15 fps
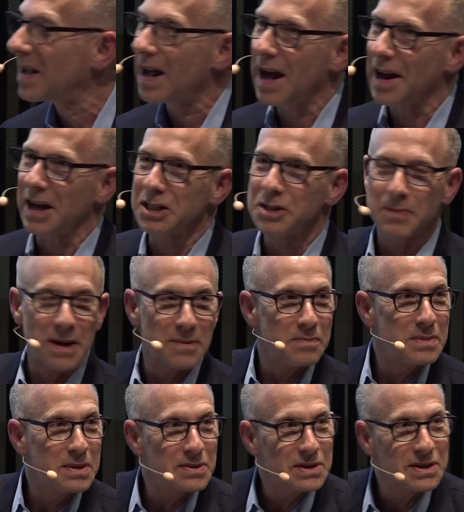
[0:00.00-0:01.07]
and I
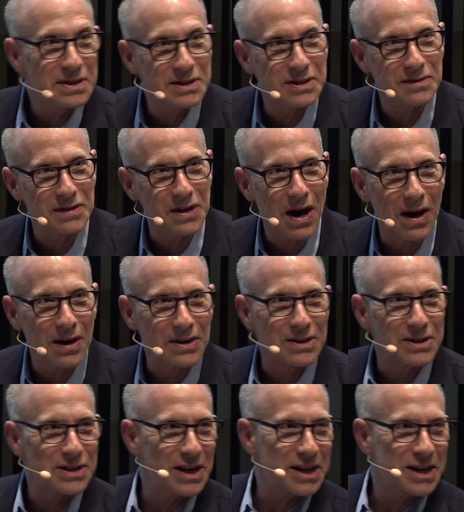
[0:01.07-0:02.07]
spend millions of dollars,